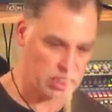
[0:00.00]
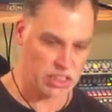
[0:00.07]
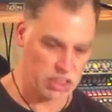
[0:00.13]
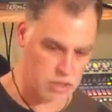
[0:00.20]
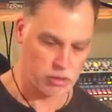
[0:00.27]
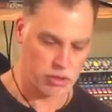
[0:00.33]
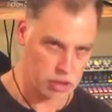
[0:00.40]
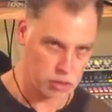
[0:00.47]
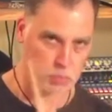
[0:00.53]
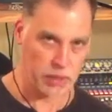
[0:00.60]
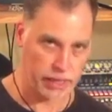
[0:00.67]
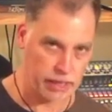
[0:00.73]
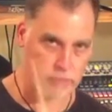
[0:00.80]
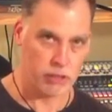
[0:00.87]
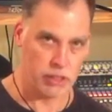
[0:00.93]
they're just
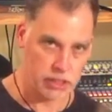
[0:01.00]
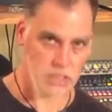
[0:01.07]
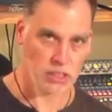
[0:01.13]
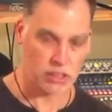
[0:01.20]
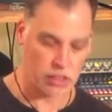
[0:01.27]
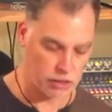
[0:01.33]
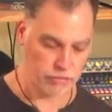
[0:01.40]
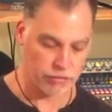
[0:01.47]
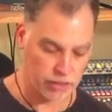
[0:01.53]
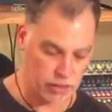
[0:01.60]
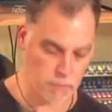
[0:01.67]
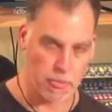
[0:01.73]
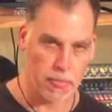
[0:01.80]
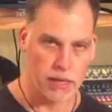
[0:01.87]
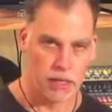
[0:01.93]
playing really stiff, and
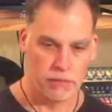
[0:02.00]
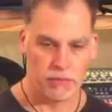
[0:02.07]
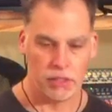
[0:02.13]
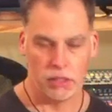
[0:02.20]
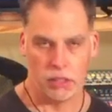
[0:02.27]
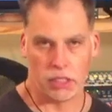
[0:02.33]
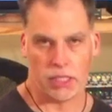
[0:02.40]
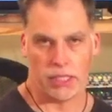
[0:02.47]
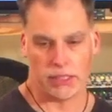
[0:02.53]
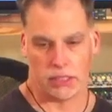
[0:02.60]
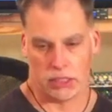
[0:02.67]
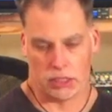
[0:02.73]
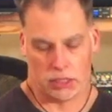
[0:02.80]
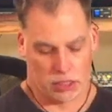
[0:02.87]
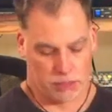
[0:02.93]
they look like
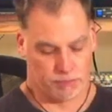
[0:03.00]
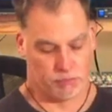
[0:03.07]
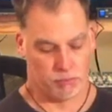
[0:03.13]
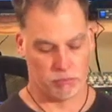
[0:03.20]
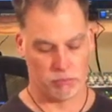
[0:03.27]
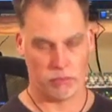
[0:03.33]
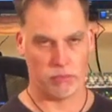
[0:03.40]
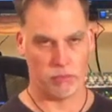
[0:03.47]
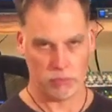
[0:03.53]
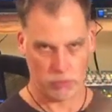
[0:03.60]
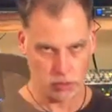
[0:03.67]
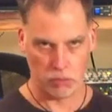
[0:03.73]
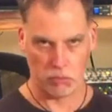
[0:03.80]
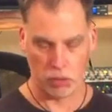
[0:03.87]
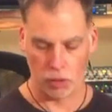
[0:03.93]
they're gonna
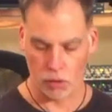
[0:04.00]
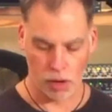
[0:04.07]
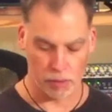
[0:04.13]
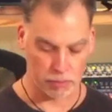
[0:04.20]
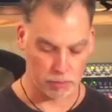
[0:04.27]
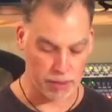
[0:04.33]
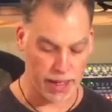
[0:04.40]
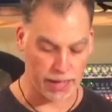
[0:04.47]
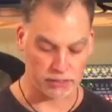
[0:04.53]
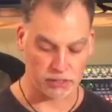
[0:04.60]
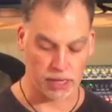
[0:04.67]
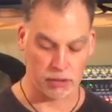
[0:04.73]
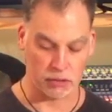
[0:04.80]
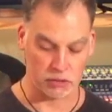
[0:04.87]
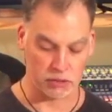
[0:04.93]
blow up or pass
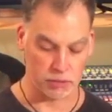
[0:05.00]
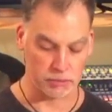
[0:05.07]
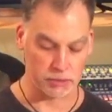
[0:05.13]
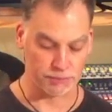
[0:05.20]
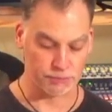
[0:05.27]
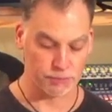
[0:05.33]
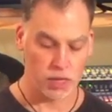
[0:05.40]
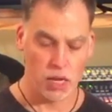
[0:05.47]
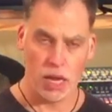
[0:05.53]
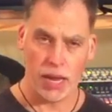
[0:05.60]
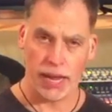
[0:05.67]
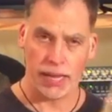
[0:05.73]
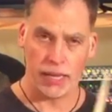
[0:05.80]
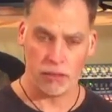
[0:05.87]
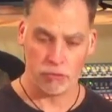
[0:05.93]
out or something.
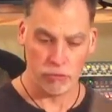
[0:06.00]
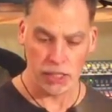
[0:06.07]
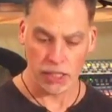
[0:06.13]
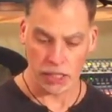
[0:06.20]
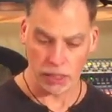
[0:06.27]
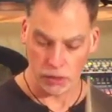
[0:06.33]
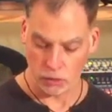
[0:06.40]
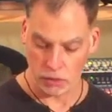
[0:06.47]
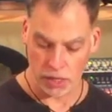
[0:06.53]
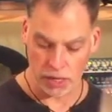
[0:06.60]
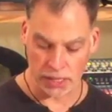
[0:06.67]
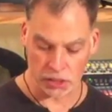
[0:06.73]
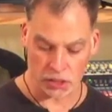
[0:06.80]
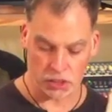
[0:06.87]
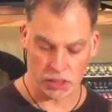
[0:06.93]
And really,
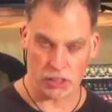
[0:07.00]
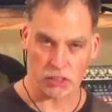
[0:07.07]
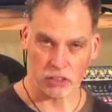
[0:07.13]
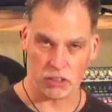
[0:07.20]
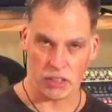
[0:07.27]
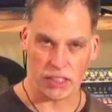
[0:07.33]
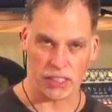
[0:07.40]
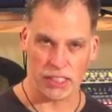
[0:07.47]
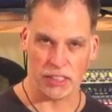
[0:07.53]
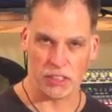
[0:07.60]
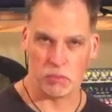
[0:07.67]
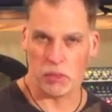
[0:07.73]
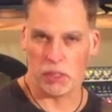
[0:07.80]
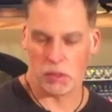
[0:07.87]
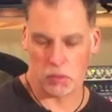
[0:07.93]
it's just
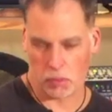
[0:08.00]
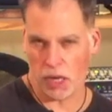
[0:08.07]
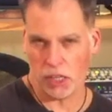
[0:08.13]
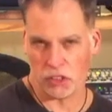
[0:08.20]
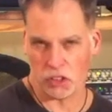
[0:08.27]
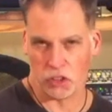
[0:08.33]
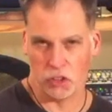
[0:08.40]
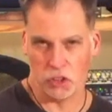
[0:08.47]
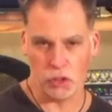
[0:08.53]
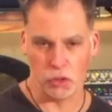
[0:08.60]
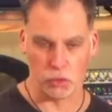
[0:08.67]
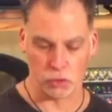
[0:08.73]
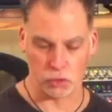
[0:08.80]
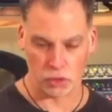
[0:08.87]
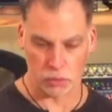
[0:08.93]
it's because it's new.
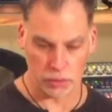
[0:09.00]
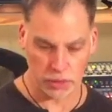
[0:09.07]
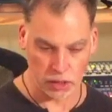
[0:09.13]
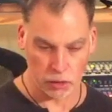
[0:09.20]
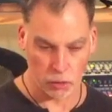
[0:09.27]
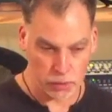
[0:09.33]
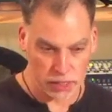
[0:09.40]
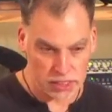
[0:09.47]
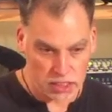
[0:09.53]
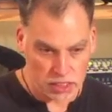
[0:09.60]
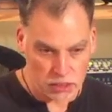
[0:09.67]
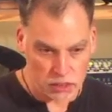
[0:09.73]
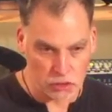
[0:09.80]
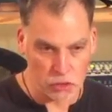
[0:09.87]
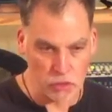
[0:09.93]
So we tend
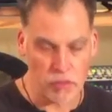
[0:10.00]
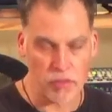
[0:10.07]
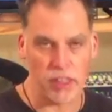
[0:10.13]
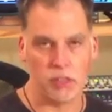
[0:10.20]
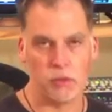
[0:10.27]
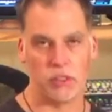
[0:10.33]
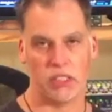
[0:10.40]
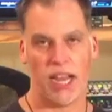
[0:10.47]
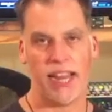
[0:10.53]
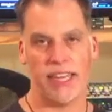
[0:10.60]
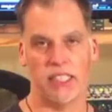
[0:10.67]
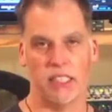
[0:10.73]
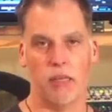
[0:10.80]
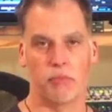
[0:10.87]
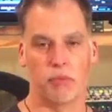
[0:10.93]
to do things, we
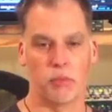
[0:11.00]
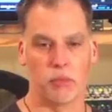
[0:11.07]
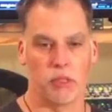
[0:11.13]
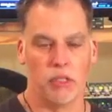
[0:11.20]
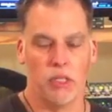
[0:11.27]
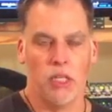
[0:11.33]
tighten up when we're